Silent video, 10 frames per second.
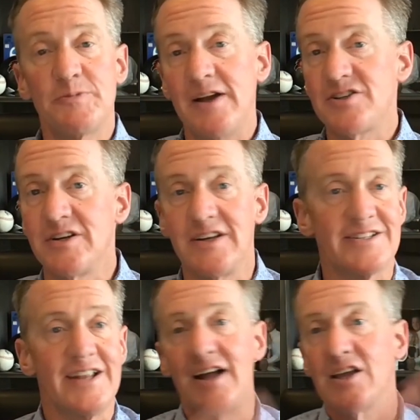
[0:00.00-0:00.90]
inspection
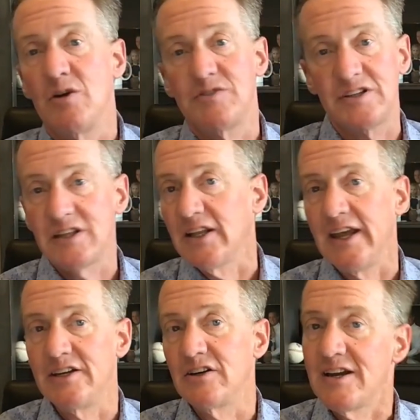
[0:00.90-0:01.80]
does not go to the
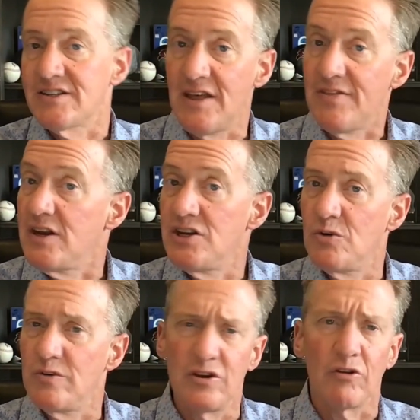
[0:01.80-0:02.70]
lender, has nothing to
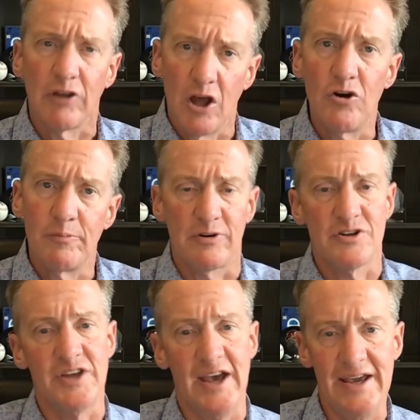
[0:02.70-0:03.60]
do with your loan
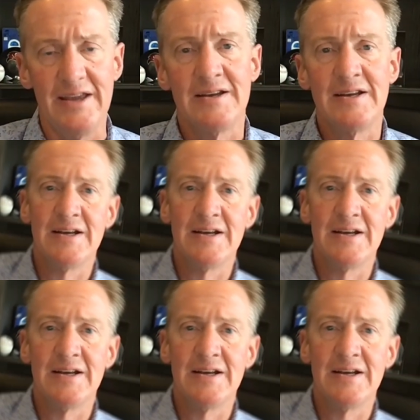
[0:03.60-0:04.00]
per se.